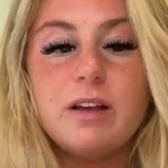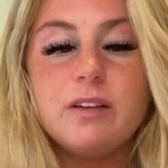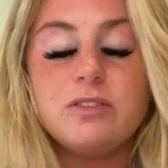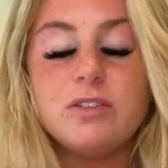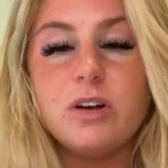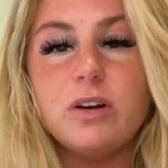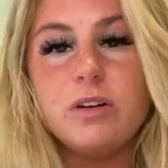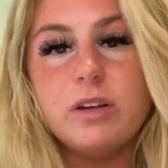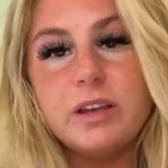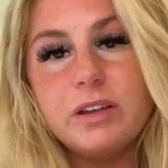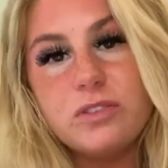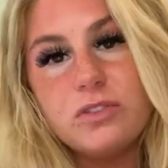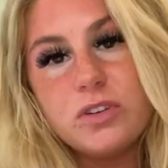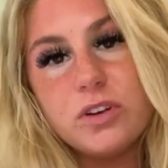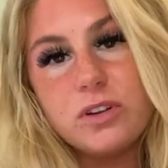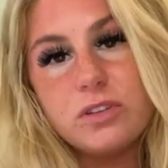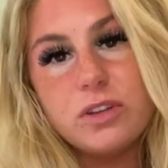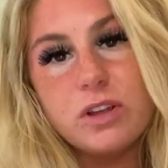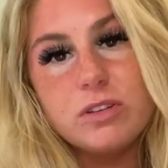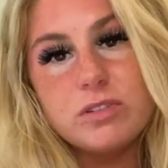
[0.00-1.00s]
So I'll
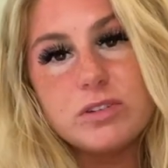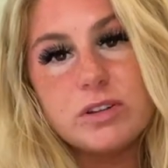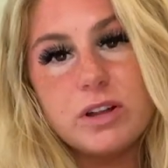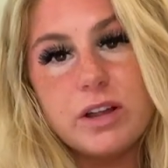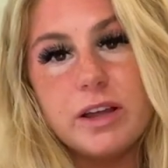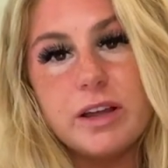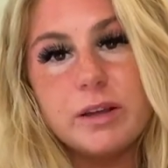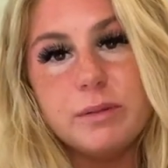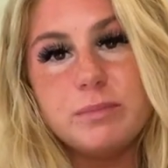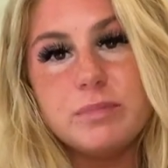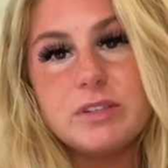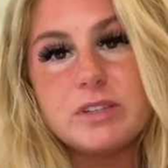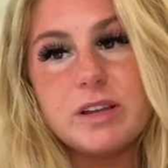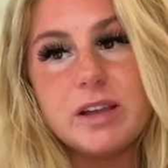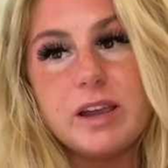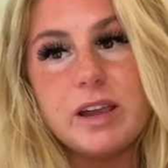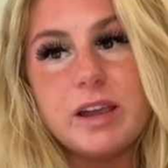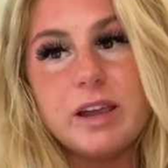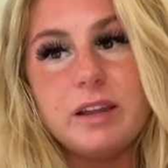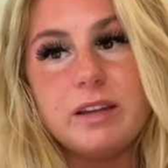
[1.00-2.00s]
insert those clips
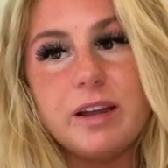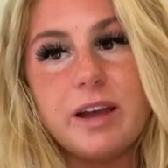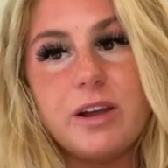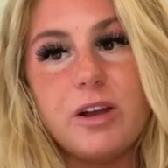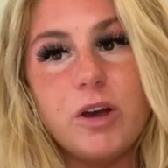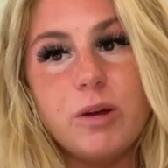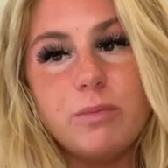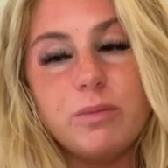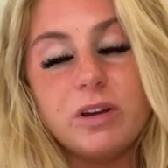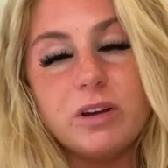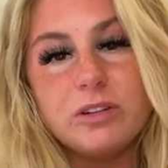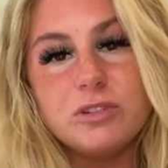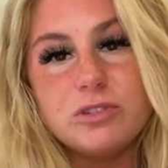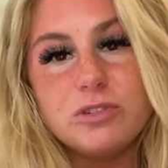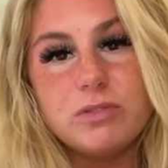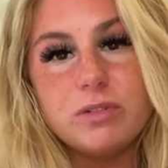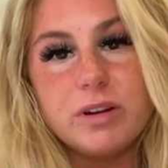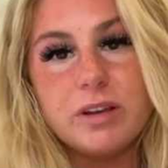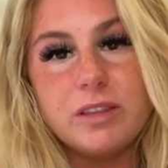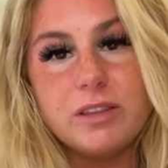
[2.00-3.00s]
and I hope y'all
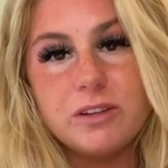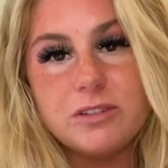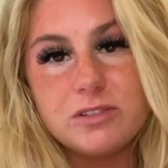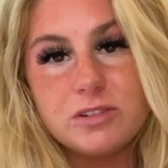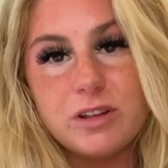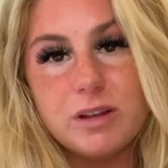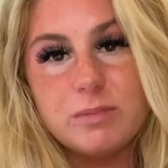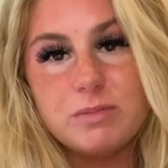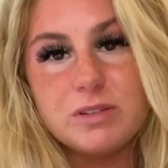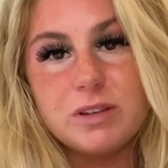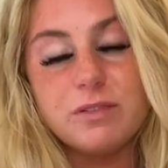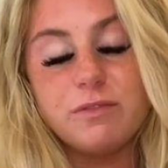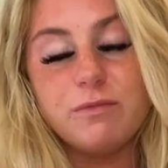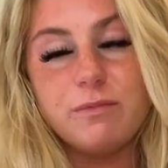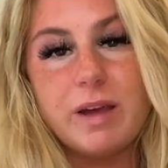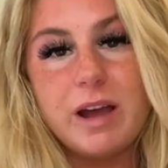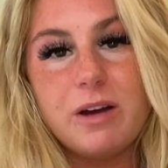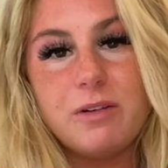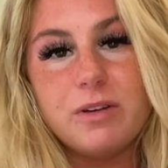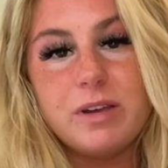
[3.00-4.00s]
enjoyed those clips of
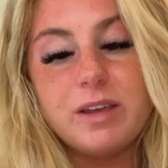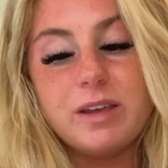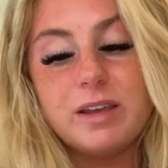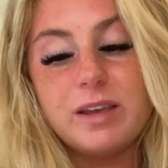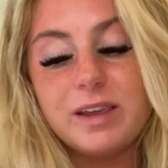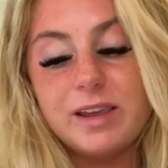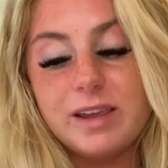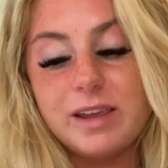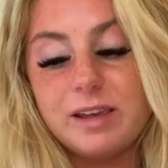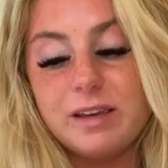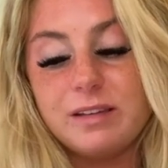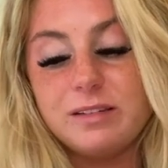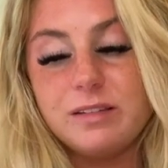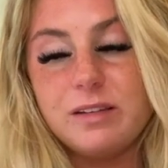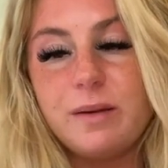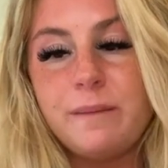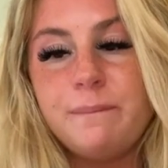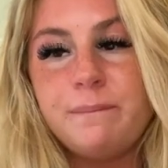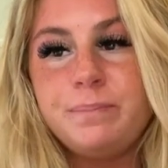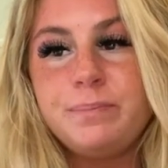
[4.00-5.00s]
Maui and